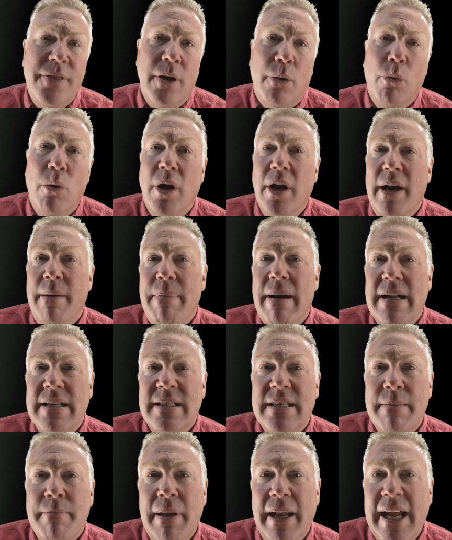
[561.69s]
They're worried about
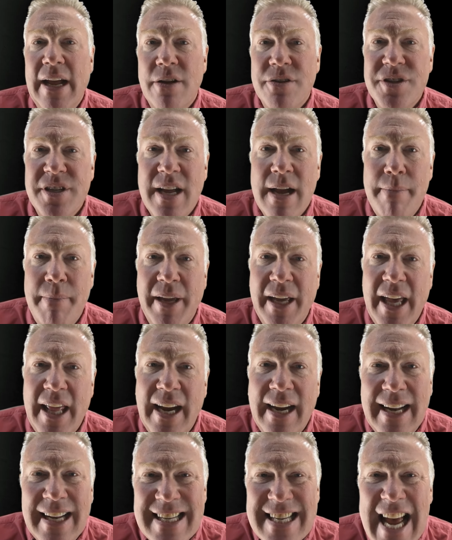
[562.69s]
somebody else coming in
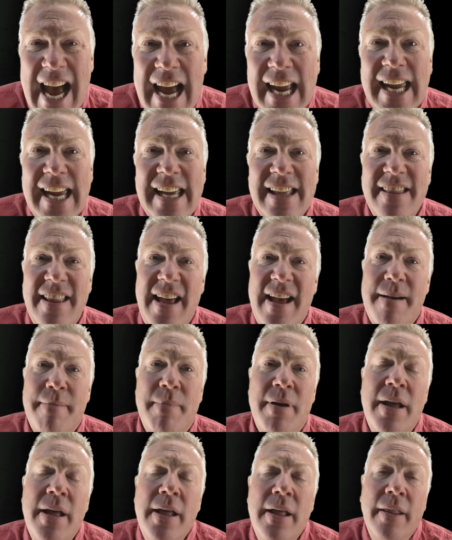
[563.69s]
and attacking them.